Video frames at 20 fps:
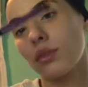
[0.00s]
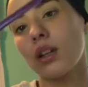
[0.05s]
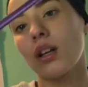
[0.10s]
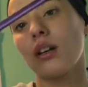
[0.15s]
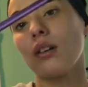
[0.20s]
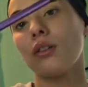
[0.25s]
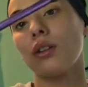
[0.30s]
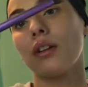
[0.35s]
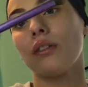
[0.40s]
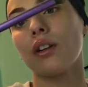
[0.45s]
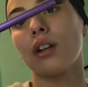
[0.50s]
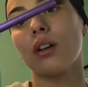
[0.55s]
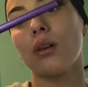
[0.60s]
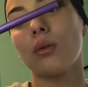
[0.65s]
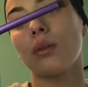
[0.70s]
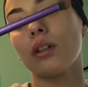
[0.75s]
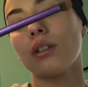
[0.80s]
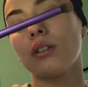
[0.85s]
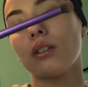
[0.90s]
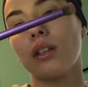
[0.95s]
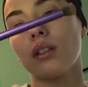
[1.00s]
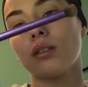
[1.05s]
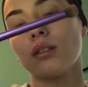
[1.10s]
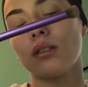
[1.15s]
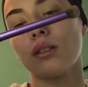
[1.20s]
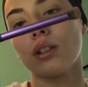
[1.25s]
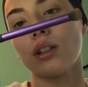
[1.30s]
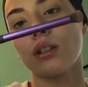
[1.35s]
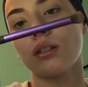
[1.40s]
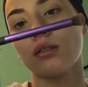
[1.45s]
I don't even know what it says
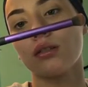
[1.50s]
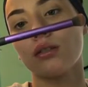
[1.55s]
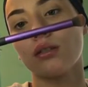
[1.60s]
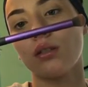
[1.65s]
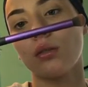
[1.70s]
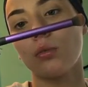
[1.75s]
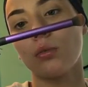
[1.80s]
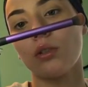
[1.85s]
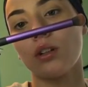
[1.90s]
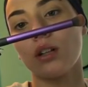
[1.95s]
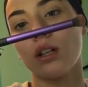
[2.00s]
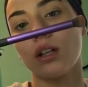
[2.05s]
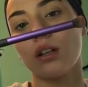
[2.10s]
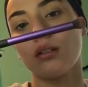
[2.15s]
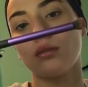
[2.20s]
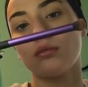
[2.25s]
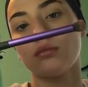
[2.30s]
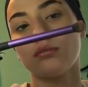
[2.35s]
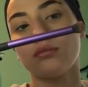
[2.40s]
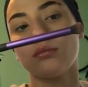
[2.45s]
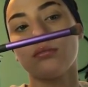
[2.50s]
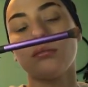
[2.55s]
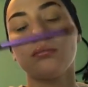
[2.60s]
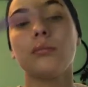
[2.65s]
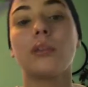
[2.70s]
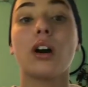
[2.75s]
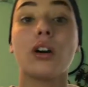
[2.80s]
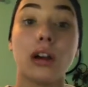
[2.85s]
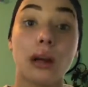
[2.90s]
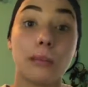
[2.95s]
on it. It's so worn out.
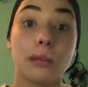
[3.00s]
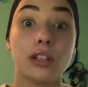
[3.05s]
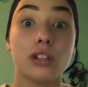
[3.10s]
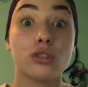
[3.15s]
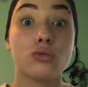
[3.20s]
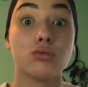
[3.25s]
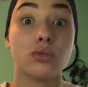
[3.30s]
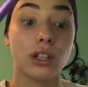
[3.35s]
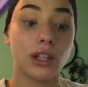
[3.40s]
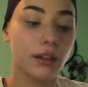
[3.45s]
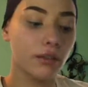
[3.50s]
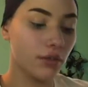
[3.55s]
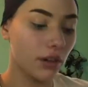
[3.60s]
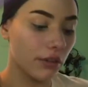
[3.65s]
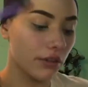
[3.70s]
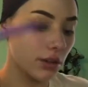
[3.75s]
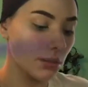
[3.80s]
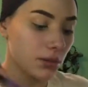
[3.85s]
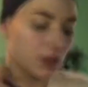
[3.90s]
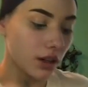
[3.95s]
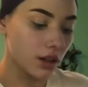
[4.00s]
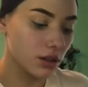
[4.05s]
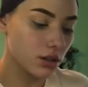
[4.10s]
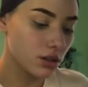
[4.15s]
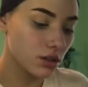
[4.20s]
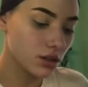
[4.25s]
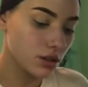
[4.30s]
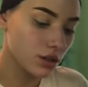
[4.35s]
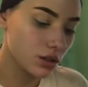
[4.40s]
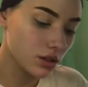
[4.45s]
Okay, but this really fluffy
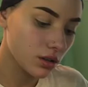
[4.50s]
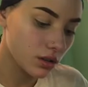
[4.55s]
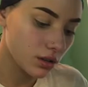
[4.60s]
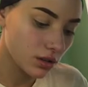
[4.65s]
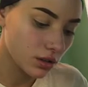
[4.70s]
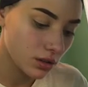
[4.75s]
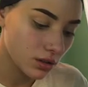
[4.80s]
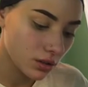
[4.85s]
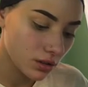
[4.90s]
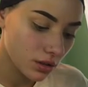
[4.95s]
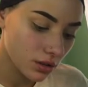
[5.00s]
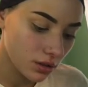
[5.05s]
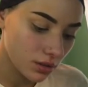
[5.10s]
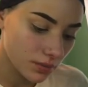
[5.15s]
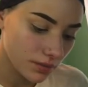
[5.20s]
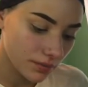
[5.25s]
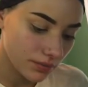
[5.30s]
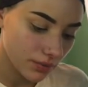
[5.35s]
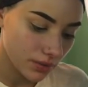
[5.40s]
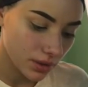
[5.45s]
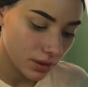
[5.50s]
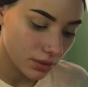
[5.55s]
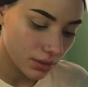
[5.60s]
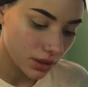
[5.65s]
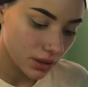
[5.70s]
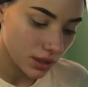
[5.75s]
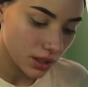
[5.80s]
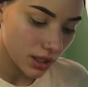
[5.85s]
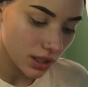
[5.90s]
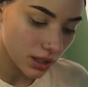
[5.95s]
brush. I'm
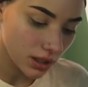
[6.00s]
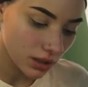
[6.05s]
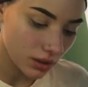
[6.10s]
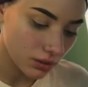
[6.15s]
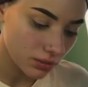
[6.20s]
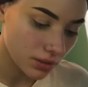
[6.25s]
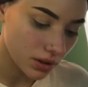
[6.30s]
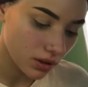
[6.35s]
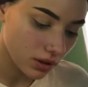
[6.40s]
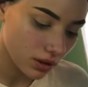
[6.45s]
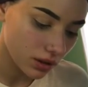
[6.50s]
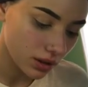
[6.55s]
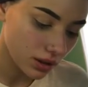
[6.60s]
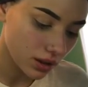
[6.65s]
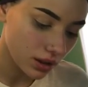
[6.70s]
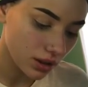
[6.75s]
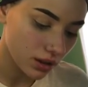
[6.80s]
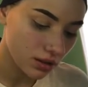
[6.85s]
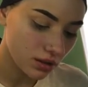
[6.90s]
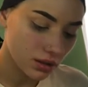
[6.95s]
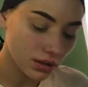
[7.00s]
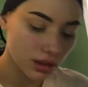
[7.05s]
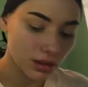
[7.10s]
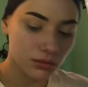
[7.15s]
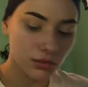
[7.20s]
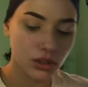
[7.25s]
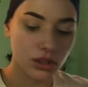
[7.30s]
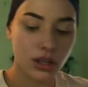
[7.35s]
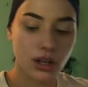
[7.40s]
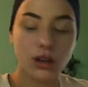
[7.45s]
going to take a little bit on there, and
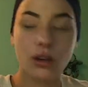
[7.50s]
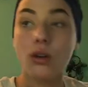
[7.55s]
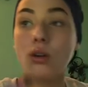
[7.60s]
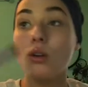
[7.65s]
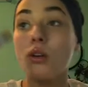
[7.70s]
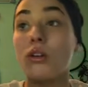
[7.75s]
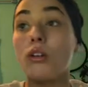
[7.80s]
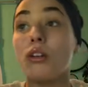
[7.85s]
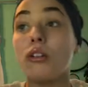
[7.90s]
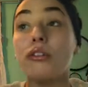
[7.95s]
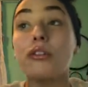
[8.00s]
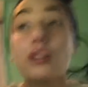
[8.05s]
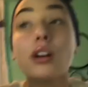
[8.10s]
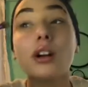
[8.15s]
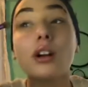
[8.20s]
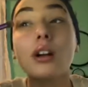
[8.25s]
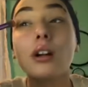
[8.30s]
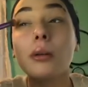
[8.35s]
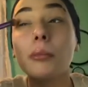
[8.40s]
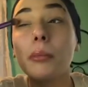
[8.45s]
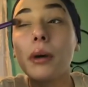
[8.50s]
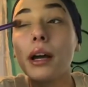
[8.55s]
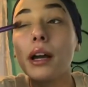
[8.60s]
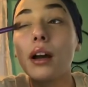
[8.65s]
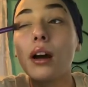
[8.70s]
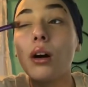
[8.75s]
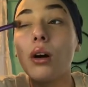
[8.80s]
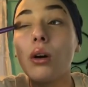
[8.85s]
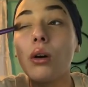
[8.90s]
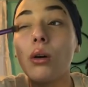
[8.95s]
I'm just going to go over my
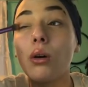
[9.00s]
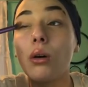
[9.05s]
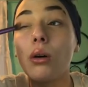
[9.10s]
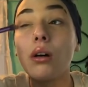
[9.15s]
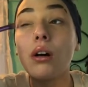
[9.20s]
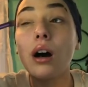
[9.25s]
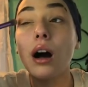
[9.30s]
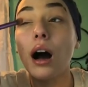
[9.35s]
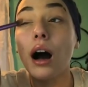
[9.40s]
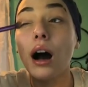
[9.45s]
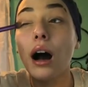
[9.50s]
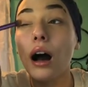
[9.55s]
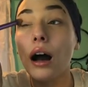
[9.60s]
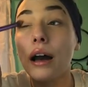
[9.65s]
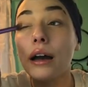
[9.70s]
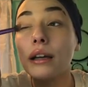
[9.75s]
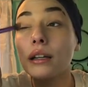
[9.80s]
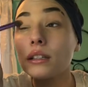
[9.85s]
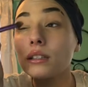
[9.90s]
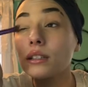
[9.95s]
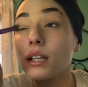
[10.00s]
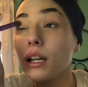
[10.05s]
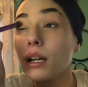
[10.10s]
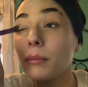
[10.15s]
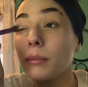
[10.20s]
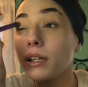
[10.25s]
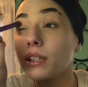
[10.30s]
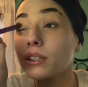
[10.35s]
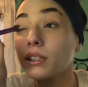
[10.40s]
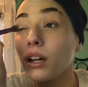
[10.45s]
whole eye, setting
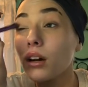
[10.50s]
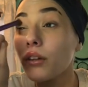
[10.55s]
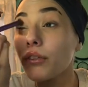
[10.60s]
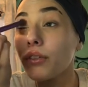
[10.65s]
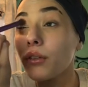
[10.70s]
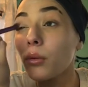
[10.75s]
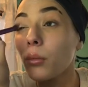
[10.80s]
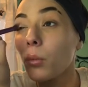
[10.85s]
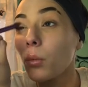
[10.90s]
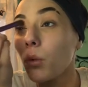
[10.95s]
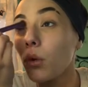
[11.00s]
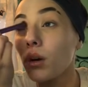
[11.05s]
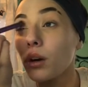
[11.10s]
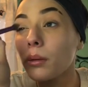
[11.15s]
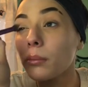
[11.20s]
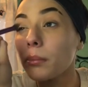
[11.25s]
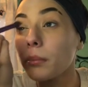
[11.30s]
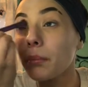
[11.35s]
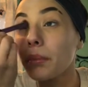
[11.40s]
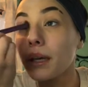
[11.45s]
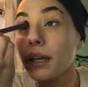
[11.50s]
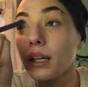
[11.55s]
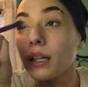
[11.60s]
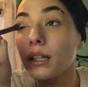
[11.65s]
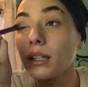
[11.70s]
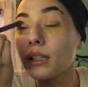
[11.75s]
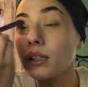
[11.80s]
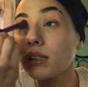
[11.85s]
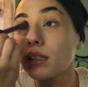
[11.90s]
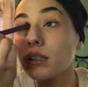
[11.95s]
myself a warm
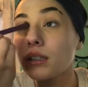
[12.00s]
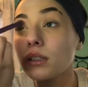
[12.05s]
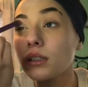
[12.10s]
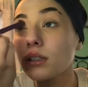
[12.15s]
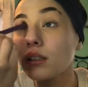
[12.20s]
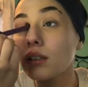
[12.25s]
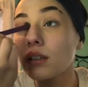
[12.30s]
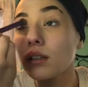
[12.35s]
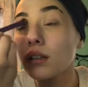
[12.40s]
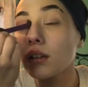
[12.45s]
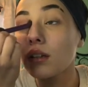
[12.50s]
base.